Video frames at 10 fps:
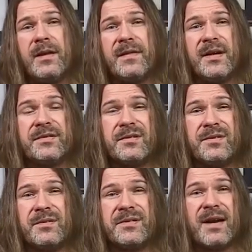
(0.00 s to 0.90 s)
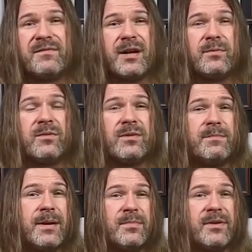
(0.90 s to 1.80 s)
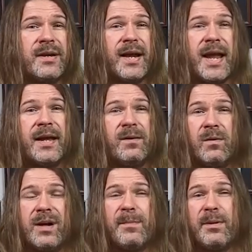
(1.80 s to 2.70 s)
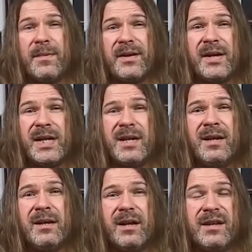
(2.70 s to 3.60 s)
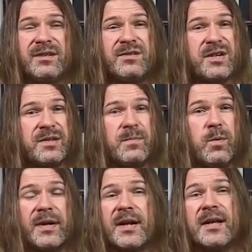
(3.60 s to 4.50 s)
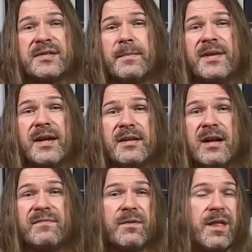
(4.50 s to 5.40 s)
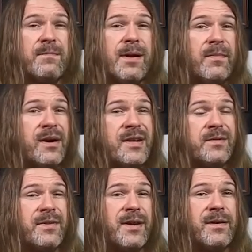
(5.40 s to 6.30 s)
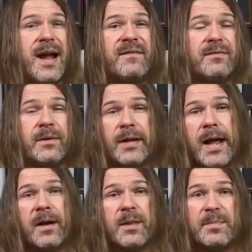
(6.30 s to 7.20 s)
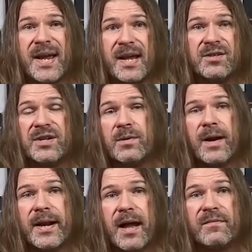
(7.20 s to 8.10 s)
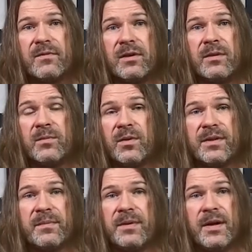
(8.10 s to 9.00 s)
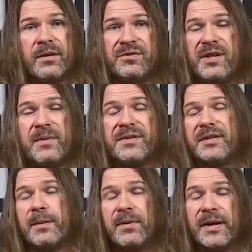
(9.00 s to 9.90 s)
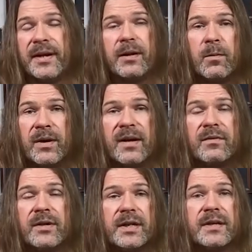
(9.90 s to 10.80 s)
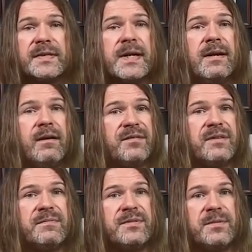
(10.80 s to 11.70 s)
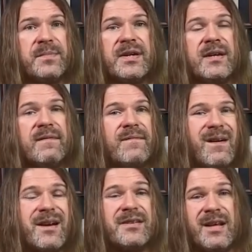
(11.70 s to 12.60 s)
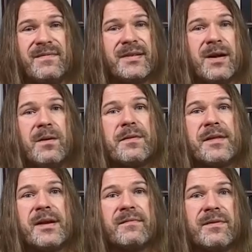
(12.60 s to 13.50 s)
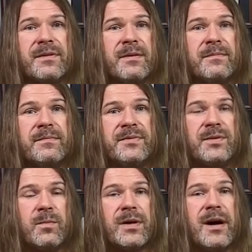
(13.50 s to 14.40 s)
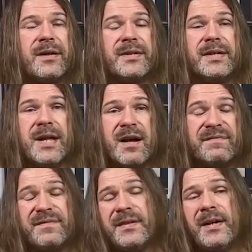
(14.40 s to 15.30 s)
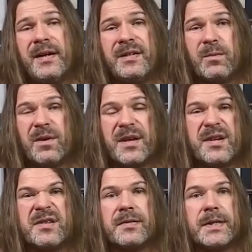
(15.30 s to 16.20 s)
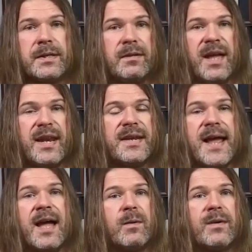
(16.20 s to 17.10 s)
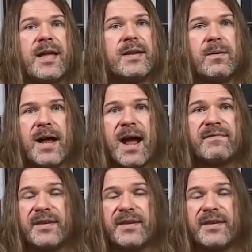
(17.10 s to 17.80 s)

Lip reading: things that students have trouble remembering and or implementing, is just working on something enough where they memorize it, where they don't have to rely on the page that you write out for them or the sheet music they bring in or whatever it is. Seems to be a very difficult thing for them to work on it enough to where they just get it down to where they don't have